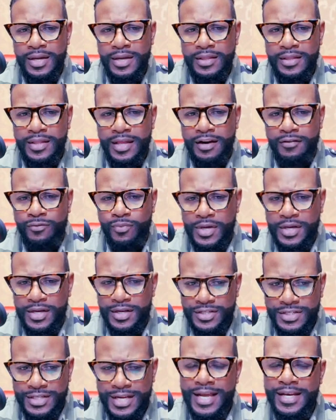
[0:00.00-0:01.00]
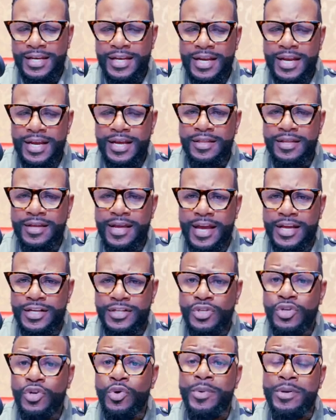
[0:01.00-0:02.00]
that if we can stand together
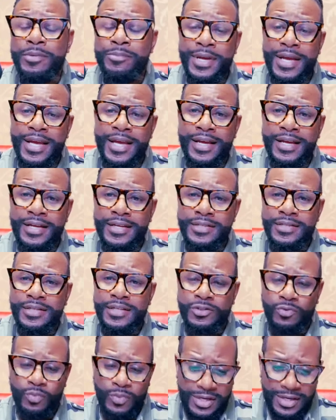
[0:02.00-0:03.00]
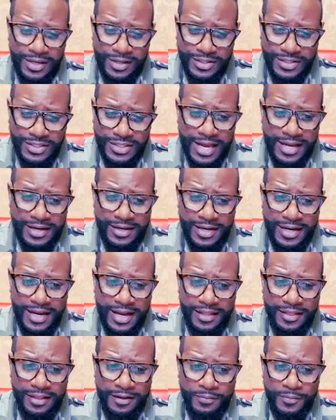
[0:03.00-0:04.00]
as human beings, as we can stand
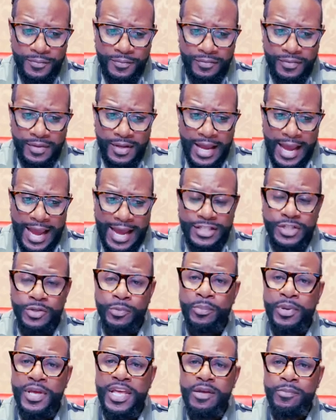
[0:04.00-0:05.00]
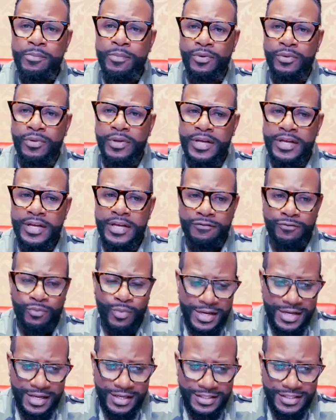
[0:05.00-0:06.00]
together as people, if
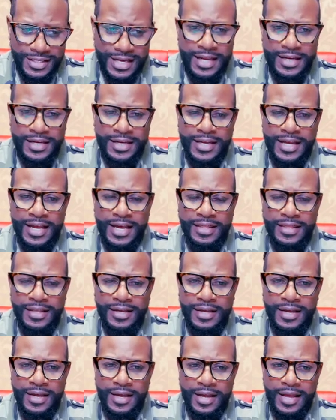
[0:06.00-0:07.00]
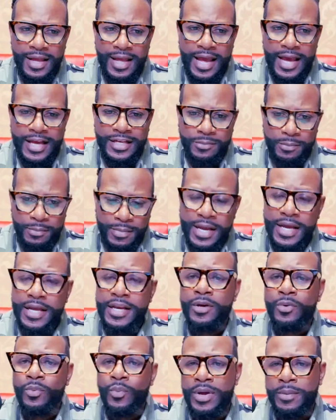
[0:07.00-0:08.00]
we can stand together as men
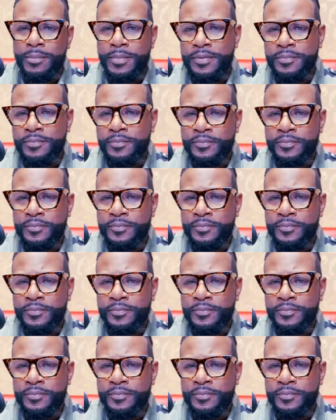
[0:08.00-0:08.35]
and women,